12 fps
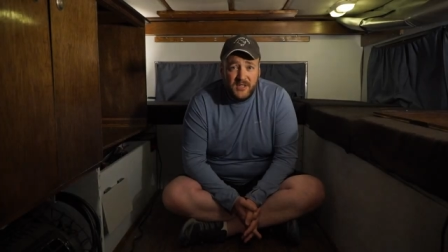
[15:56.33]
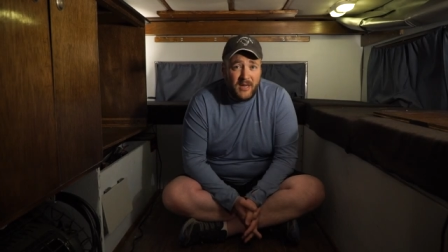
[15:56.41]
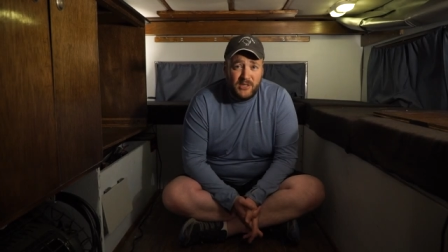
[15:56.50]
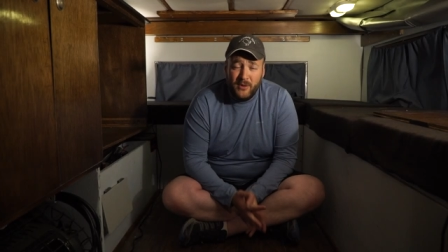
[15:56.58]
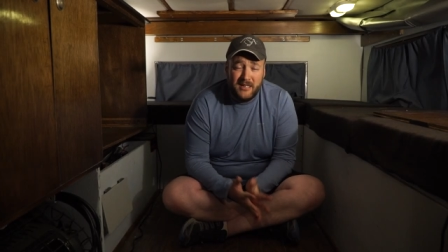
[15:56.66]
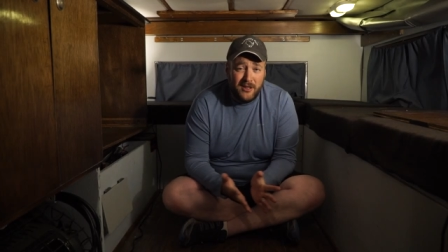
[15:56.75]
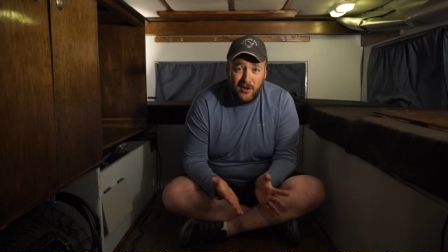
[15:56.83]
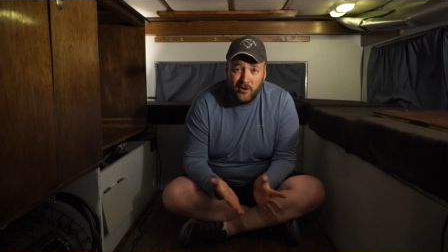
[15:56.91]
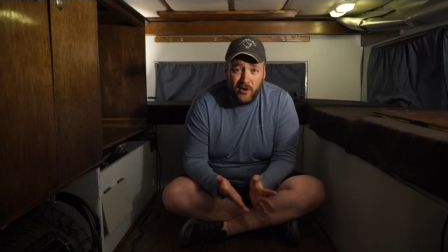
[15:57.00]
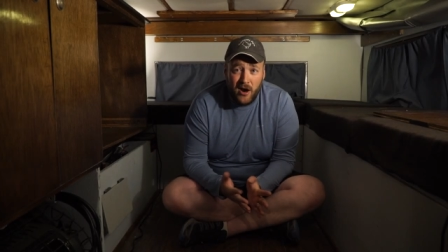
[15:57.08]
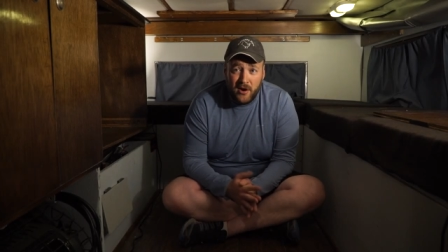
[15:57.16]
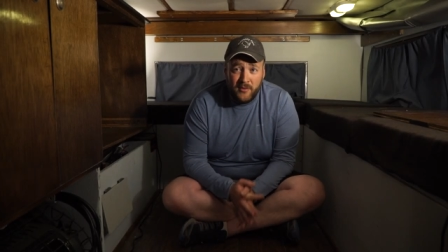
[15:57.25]
So I just went to the
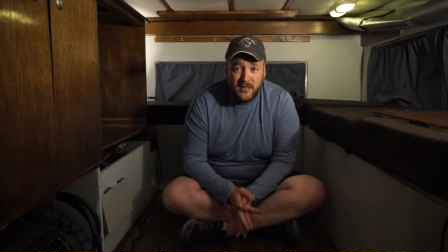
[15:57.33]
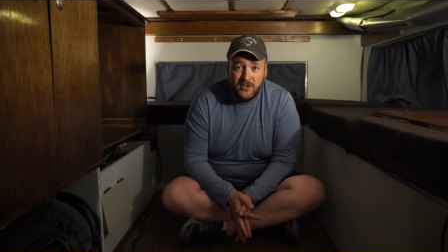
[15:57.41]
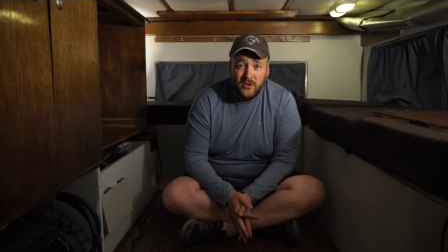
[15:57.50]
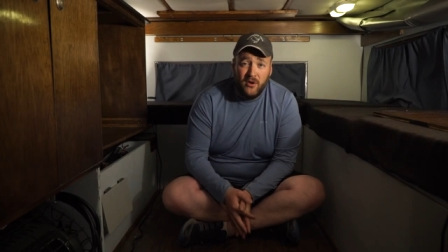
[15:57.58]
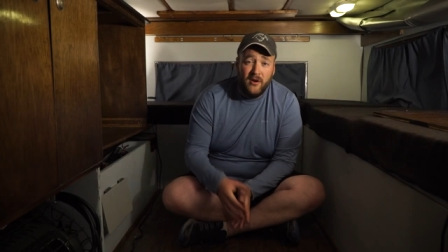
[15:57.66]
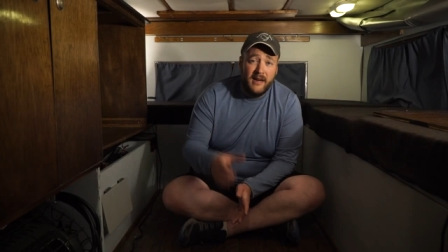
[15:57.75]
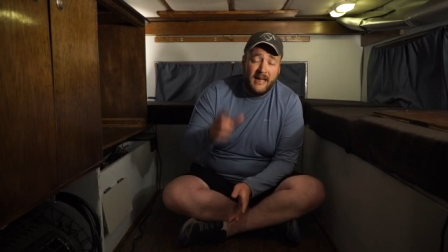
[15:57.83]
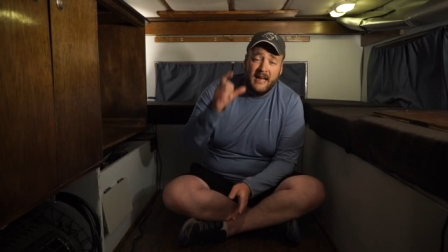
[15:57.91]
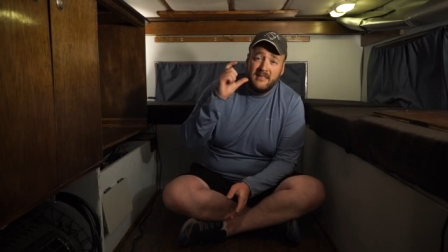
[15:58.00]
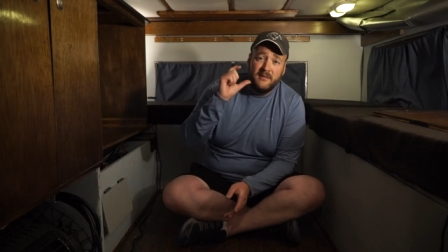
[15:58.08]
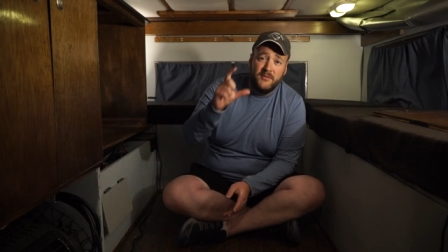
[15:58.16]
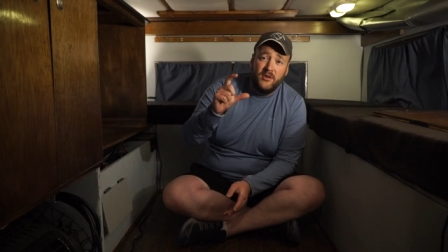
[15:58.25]
local hardware store and
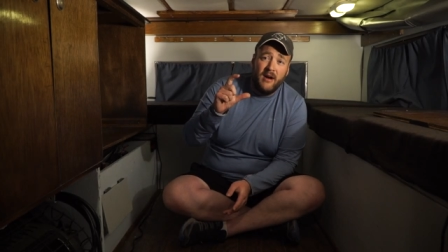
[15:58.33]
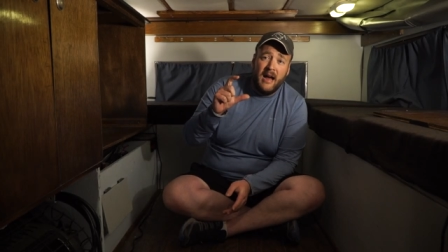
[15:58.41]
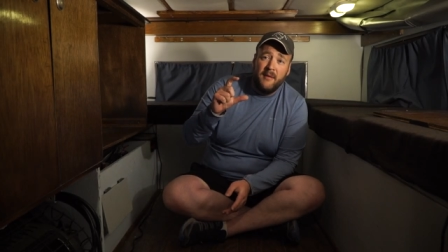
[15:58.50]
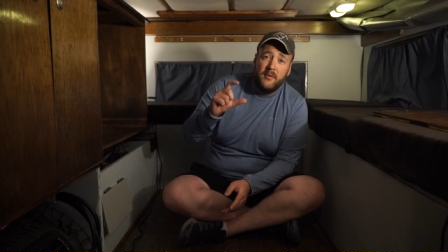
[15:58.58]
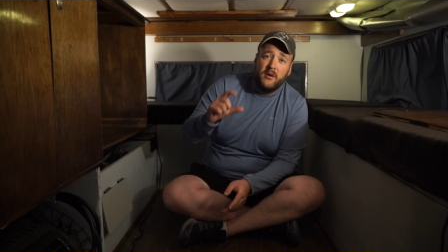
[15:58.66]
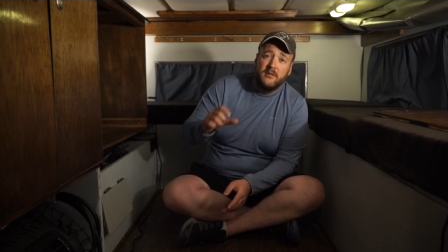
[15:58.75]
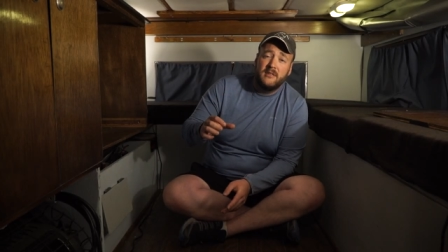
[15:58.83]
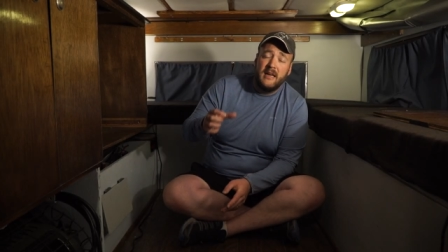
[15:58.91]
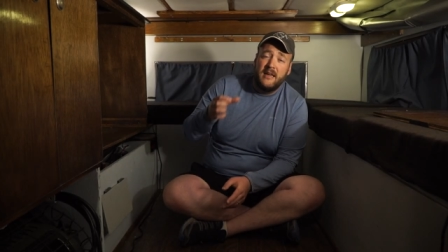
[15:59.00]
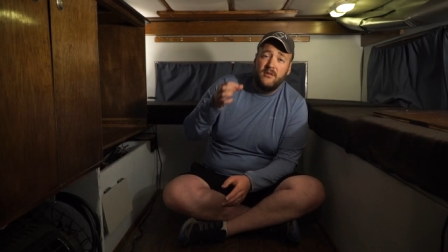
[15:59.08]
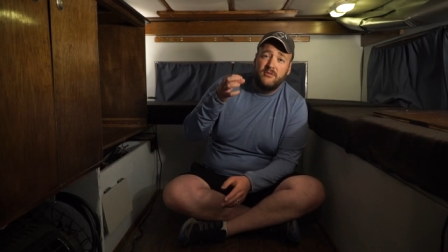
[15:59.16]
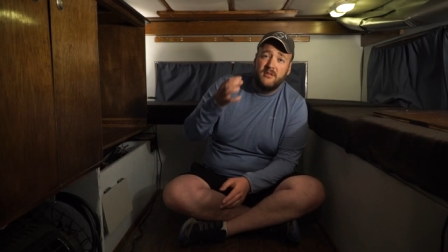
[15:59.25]
got some new eye bolts.
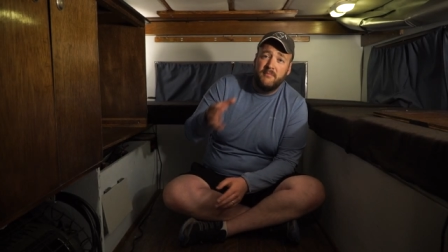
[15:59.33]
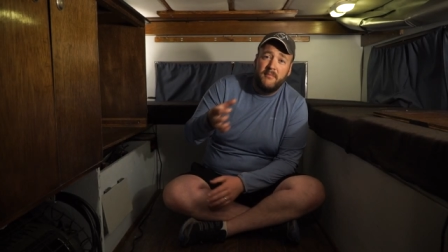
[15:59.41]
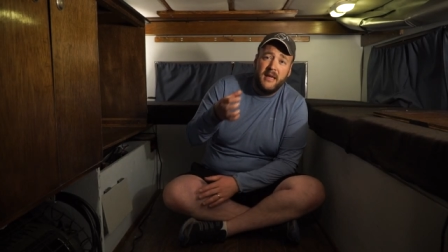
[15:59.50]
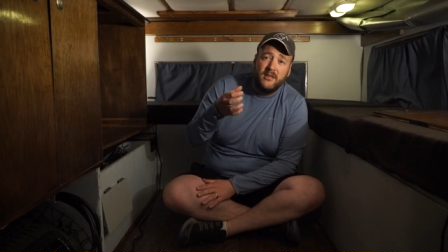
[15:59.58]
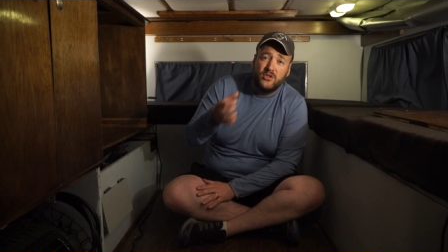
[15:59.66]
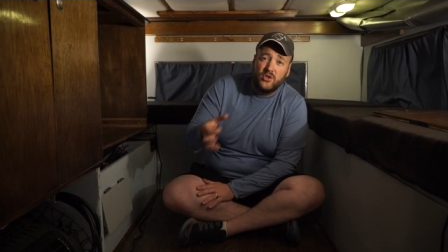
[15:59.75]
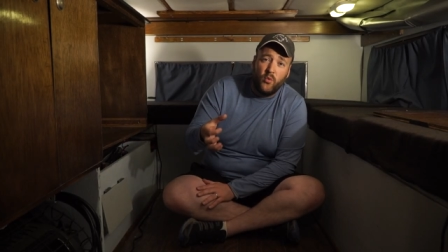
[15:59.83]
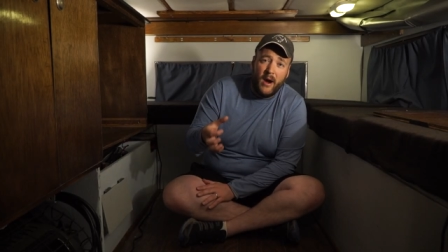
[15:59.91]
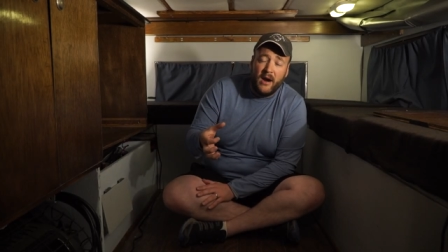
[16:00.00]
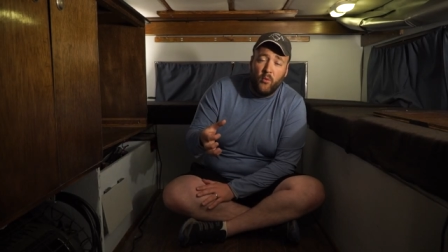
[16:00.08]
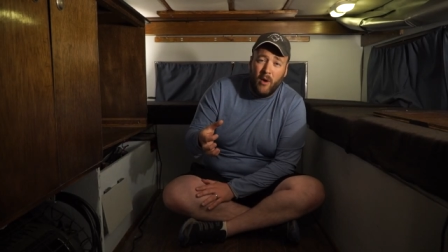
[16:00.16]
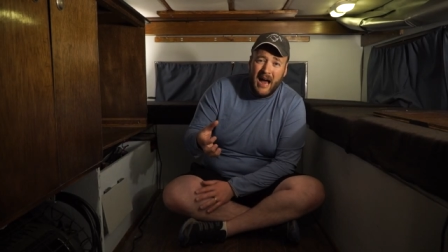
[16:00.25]
I used some big
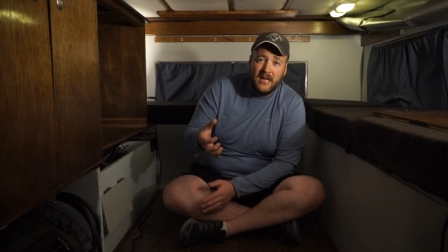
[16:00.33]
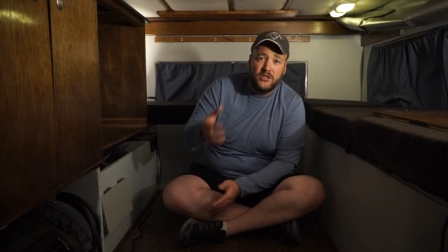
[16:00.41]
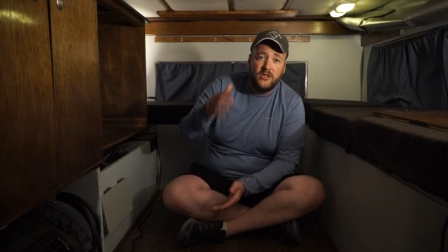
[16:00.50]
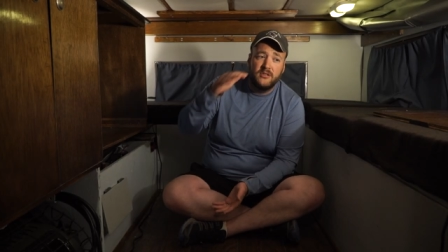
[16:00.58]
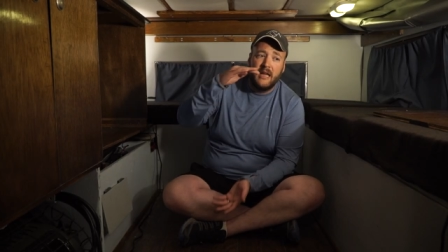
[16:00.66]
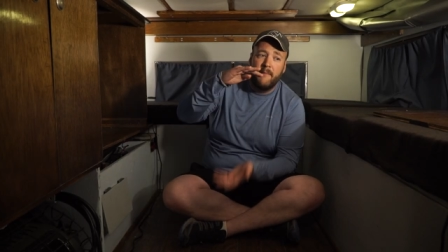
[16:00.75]
square washers